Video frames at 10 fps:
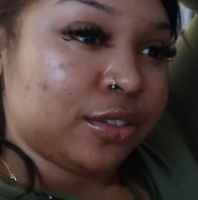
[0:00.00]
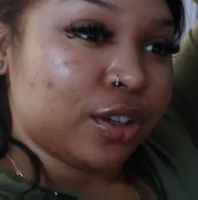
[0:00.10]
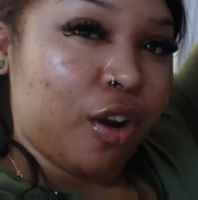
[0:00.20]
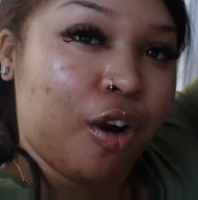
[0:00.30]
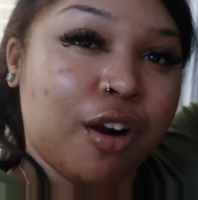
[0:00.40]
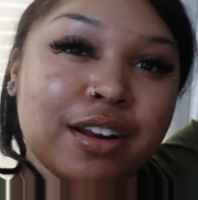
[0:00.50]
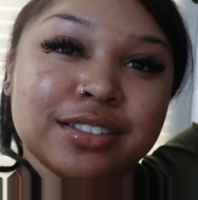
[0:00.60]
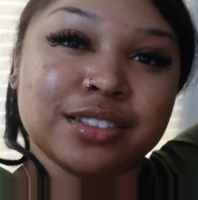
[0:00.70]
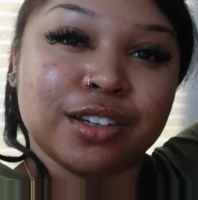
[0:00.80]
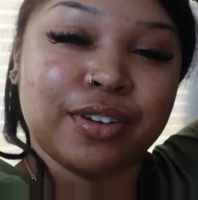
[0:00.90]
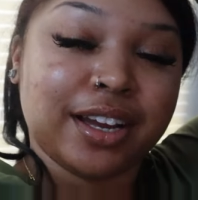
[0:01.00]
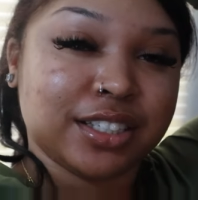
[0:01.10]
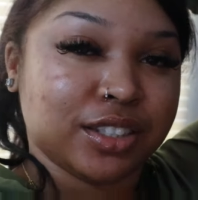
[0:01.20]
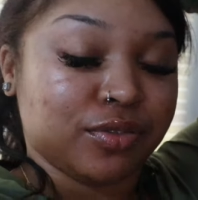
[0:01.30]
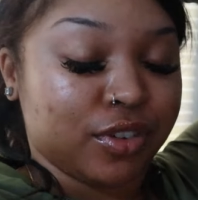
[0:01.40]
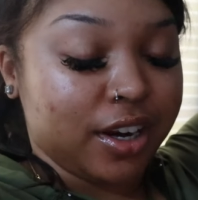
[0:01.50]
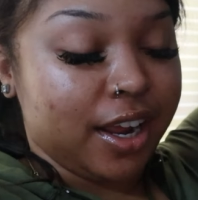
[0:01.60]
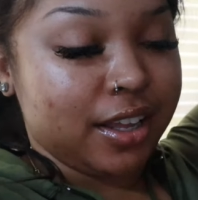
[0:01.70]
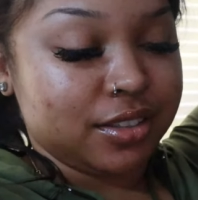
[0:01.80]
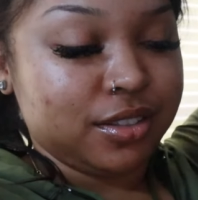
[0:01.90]
the car and stuff. I just
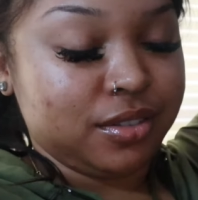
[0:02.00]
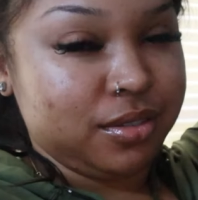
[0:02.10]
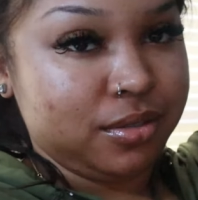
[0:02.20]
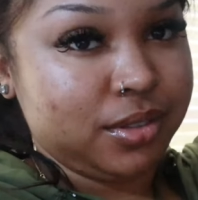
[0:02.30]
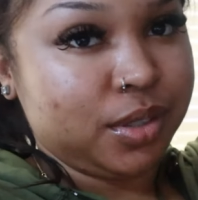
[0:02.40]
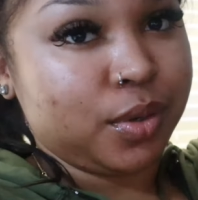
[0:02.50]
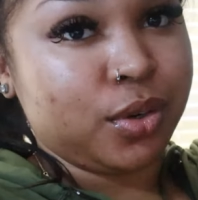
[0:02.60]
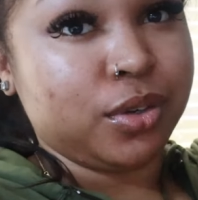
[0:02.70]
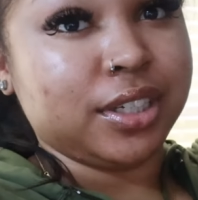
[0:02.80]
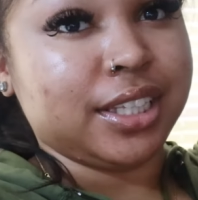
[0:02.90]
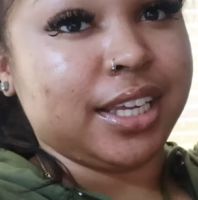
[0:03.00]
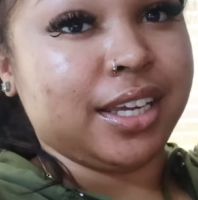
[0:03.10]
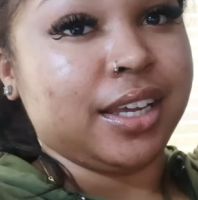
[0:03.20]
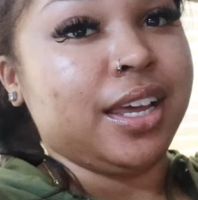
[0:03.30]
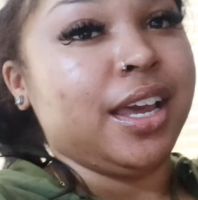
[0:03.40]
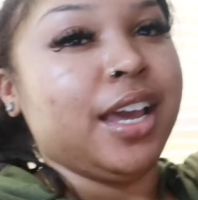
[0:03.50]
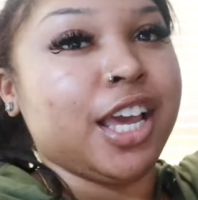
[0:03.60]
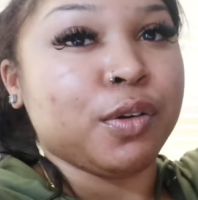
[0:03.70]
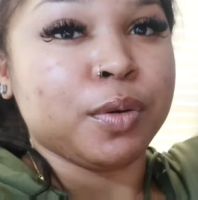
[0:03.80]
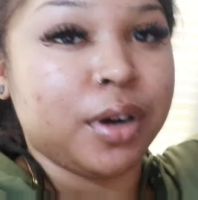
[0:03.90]
forgot to record that.
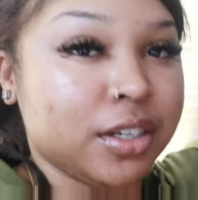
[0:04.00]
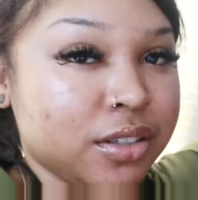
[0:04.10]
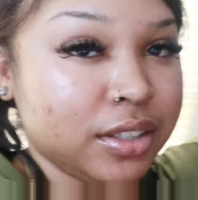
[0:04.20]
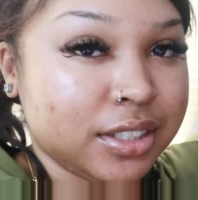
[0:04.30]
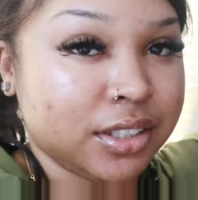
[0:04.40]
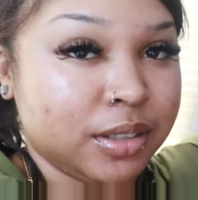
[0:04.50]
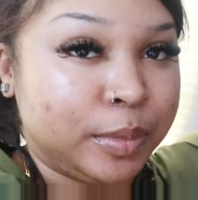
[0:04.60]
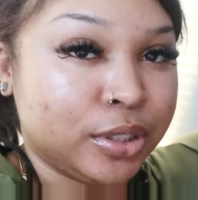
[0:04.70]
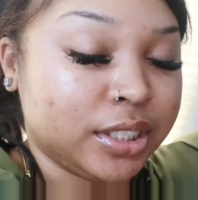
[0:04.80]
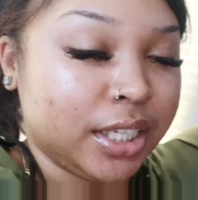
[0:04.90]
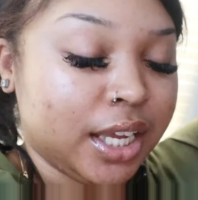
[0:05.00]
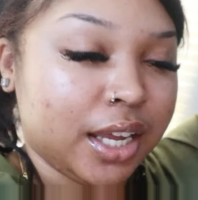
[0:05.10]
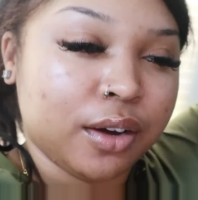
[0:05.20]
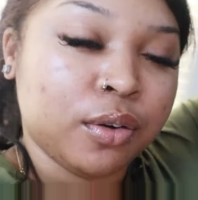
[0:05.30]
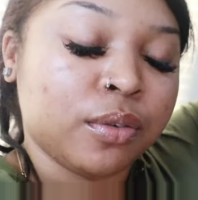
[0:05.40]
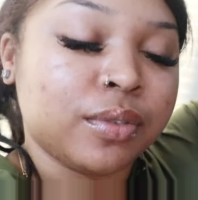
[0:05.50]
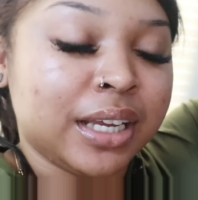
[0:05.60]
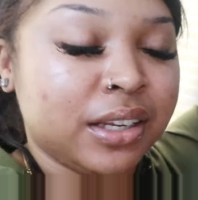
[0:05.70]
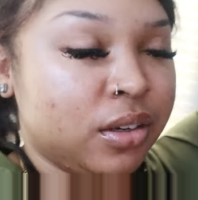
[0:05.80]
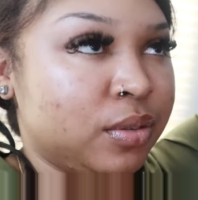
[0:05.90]
And we were also listening to music. Well,
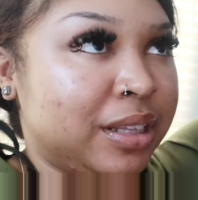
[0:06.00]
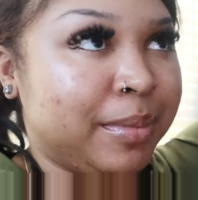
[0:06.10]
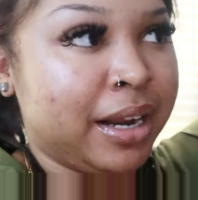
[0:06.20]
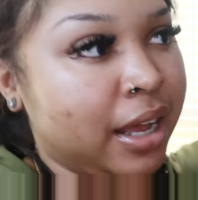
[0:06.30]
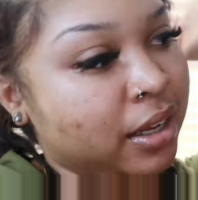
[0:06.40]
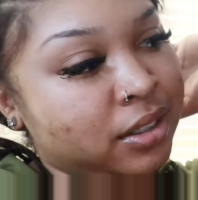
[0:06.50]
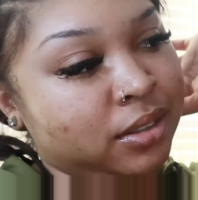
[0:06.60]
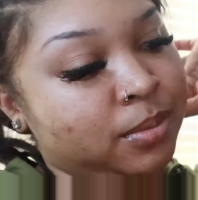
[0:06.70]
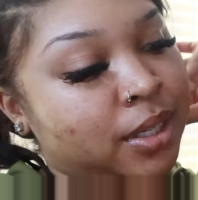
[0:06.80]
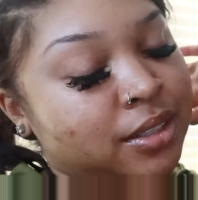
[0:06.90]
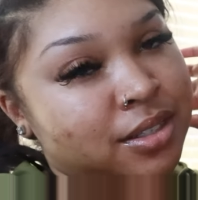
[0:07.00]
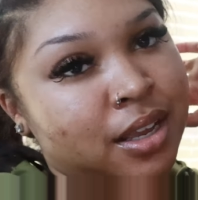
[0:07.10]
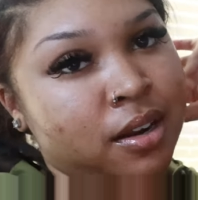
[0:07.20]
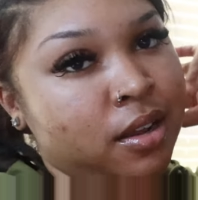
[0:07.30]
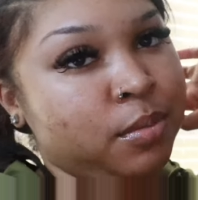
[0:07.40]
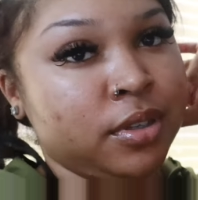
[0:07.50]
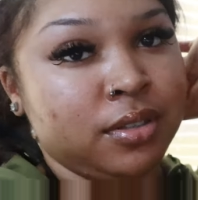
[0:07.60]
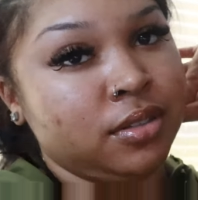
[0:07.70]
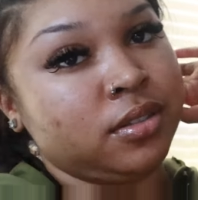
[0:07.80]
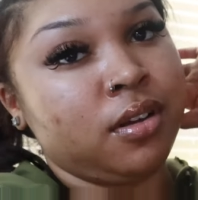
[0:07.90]
that don't really matter. I could have blocked the sound and I put
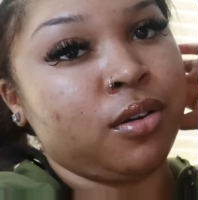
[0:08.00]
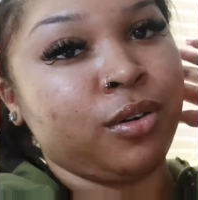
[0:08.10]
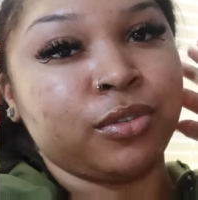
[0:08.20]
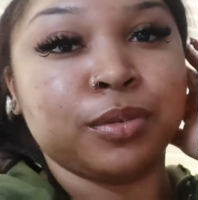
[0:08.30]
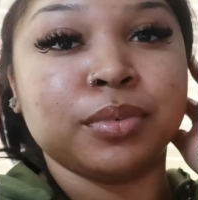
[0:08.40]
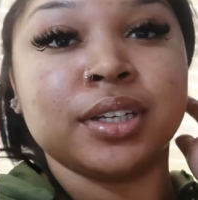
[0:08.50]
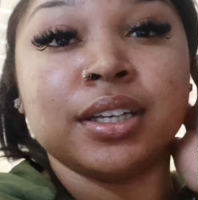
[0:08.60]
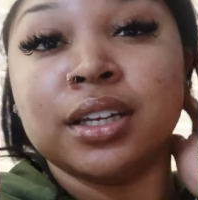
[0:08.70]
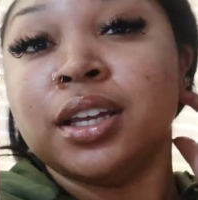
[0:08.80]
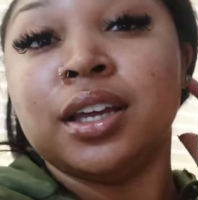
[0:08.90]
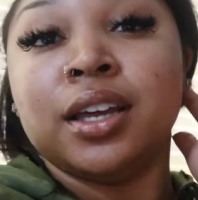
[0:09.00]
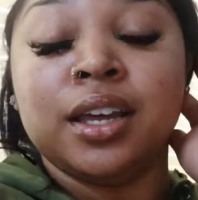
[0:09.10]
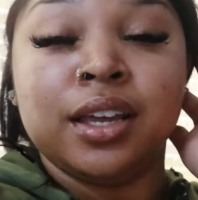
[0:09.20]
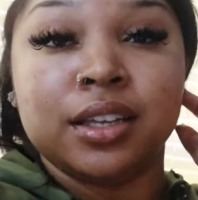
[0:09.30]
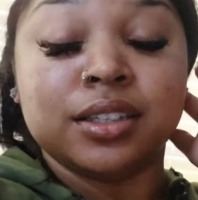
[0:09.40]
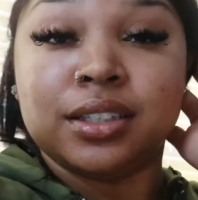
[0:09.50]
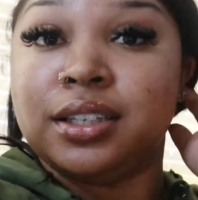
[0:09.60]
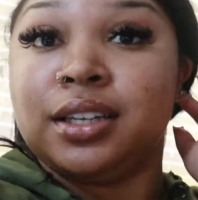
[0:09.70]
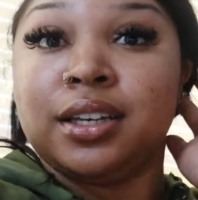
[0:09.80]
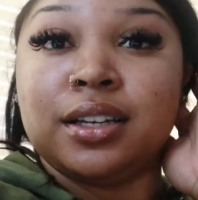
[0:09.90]
a song over it. But
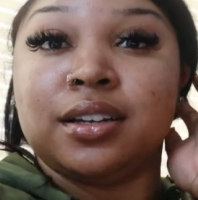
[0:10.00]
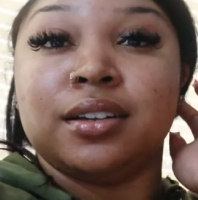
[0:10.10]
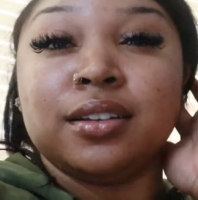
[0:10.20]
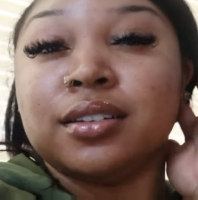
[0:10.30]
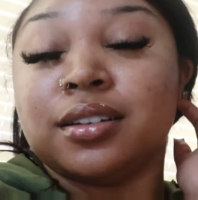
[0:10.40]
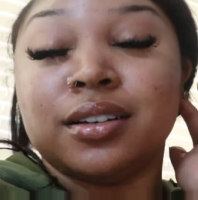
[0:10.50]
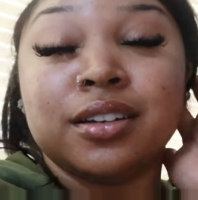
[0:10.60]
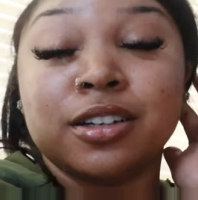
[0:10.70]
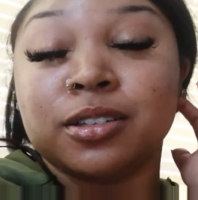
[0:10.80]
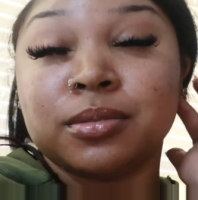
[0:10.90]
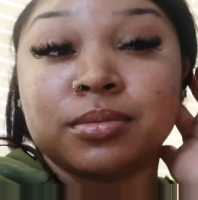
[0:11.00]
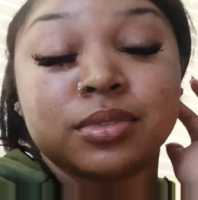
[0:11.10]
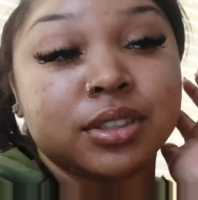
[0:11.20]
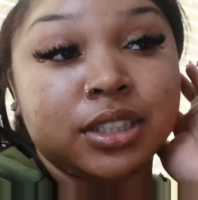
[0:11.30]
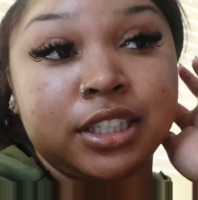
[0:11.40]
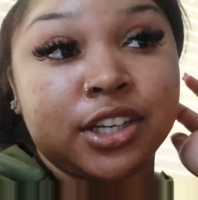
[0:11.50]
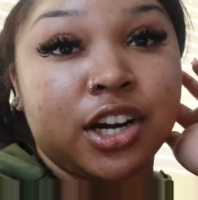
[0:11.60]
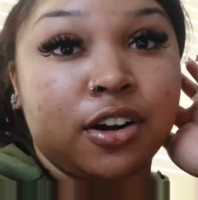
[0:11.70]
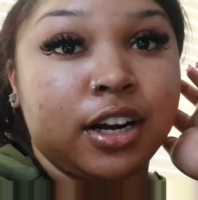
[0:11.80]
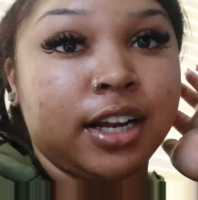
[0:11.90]
yeah, um, in the
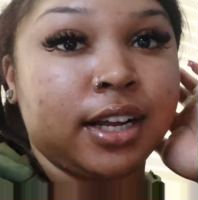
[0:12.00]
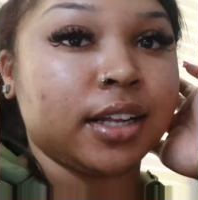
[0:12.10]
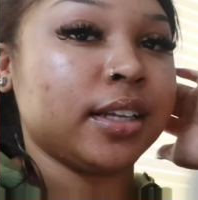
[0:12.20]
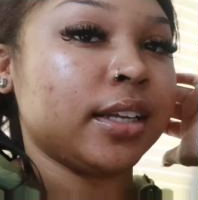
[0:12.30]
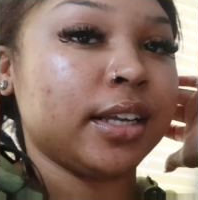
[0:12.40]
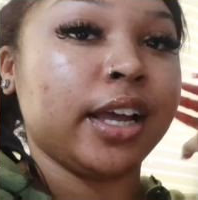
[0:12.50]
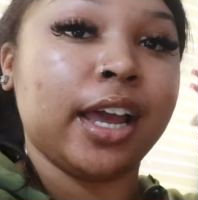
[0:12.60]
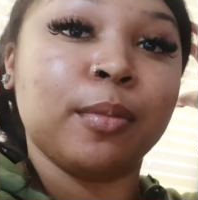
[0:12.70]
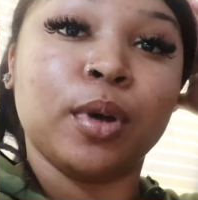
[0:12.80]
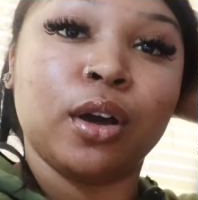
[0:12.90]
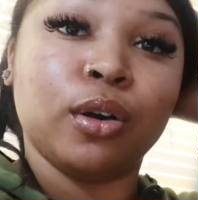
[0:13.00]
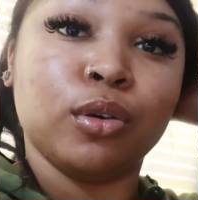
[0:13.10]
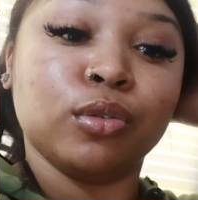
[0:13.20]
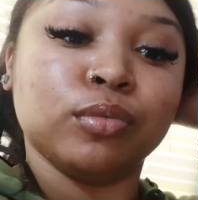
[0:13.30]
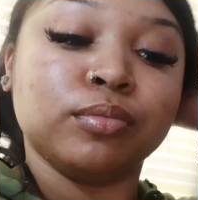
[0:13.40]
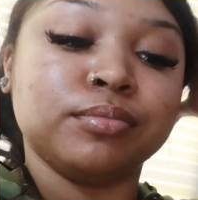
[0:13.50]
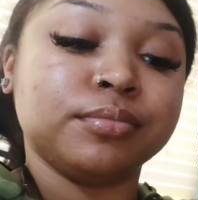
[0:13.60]
car, I came home.